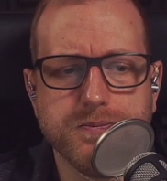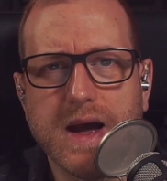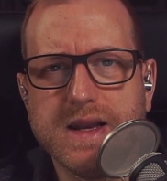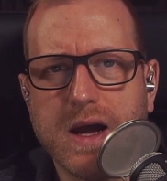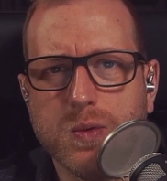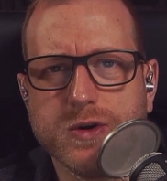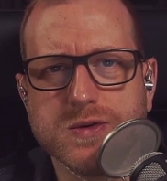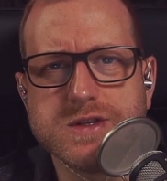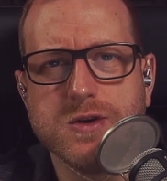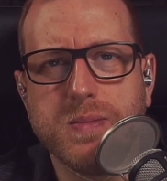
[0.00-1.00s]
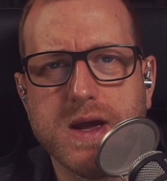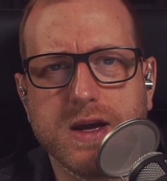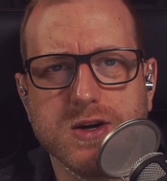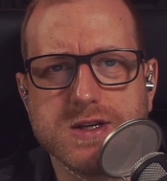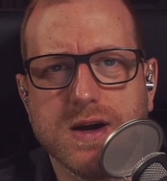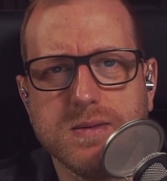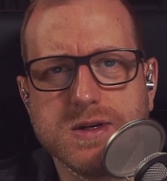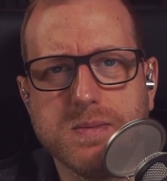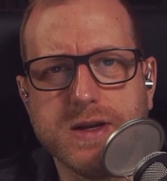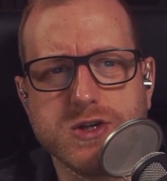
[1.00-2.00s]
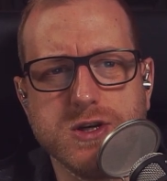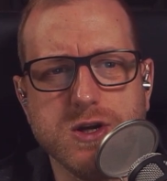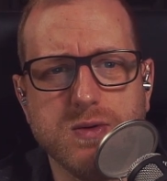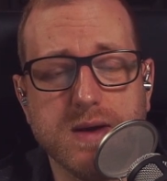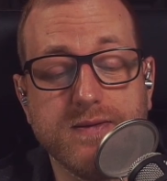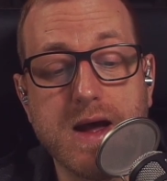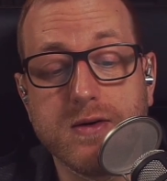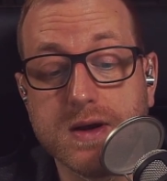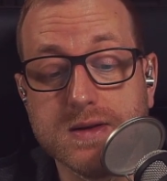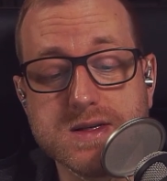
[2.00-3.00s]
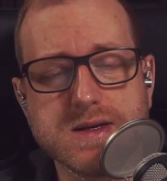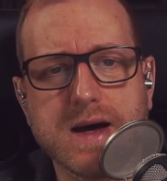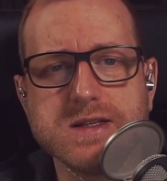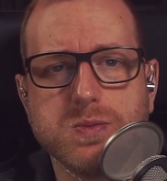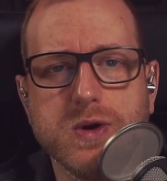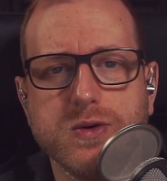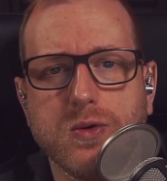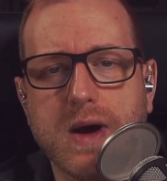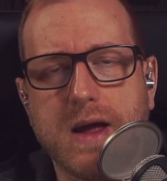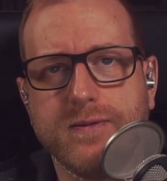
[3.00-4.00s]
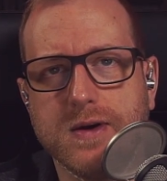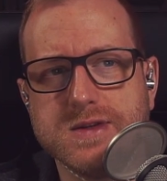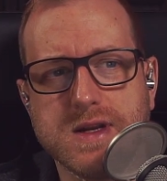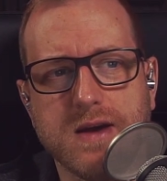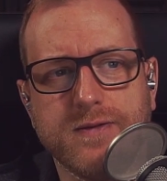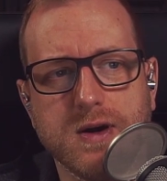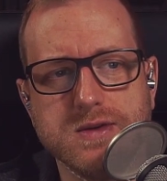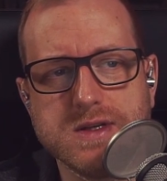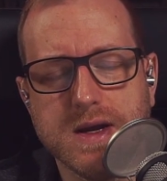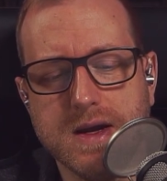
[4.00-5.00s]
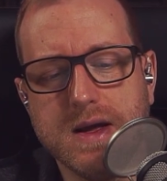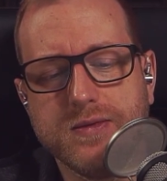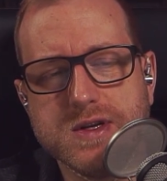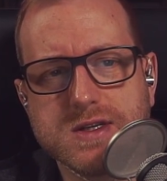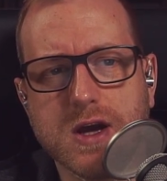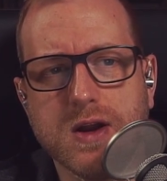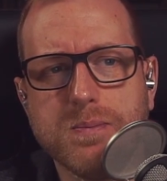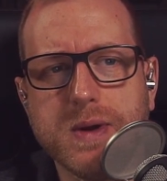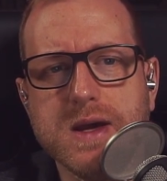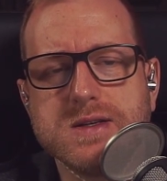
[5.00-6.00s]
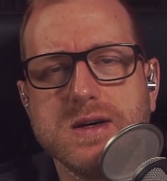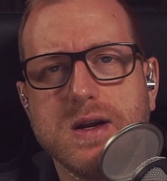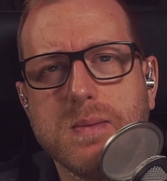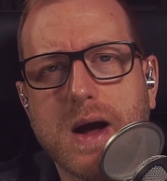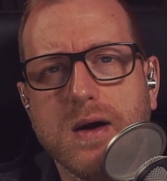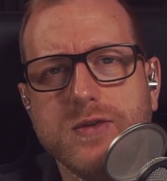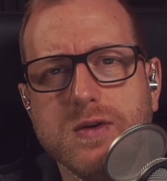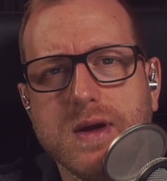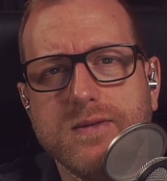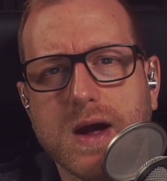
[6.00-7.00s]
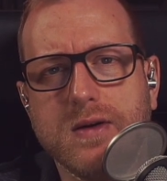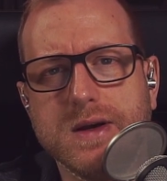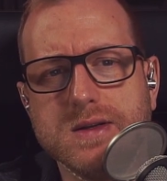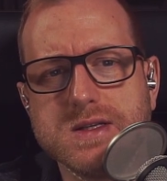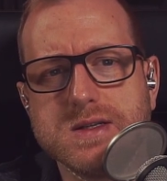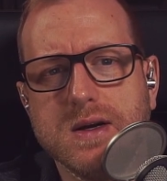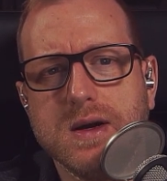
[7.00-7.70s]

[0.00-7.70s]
And now would also be a good time to mention unit variance. As with all headphones and earphones, there's going to be a certain amount of unit variance.